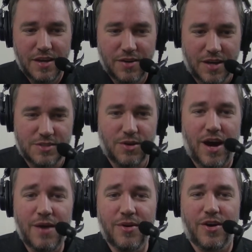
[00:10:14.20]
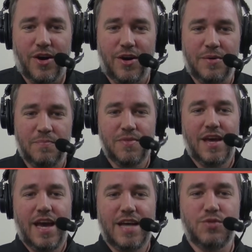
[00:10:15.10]
Okay, so High Regard
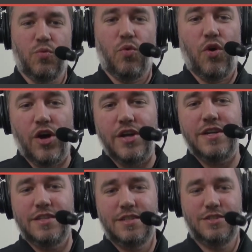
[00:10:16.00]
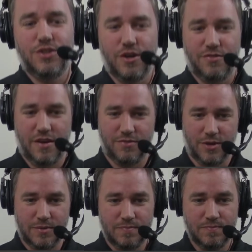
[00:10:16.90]
has one turf
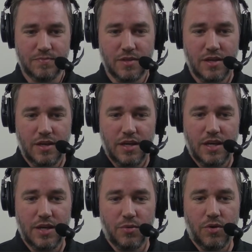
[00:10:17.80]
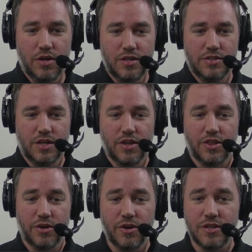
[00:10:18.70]
effort. It was a
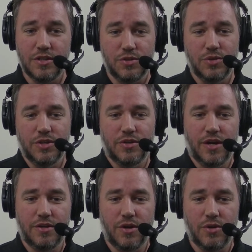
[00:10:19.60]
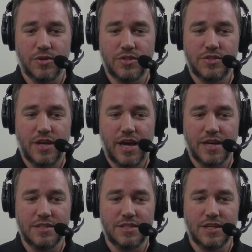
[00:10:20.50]
third in the Dueling Ground Oaks at
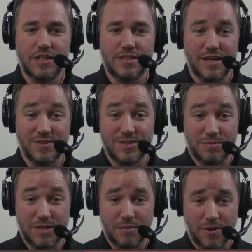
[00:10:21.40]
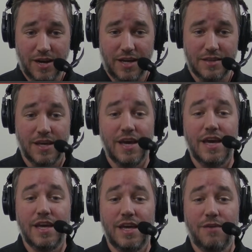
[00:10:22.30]
Kentucky Downs September 8th.
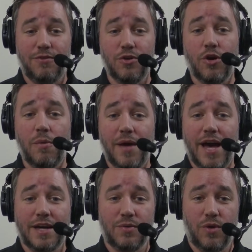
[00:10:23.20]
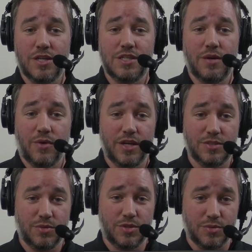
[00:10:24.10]
If you go back and watch that
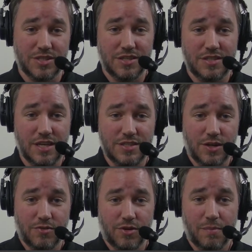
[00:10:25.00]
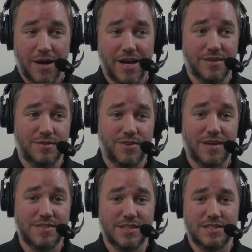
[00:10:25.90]
race, which was contested over a mile and
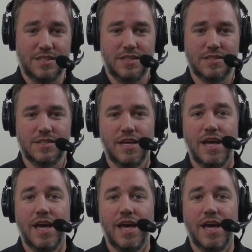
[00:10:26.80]
5/16,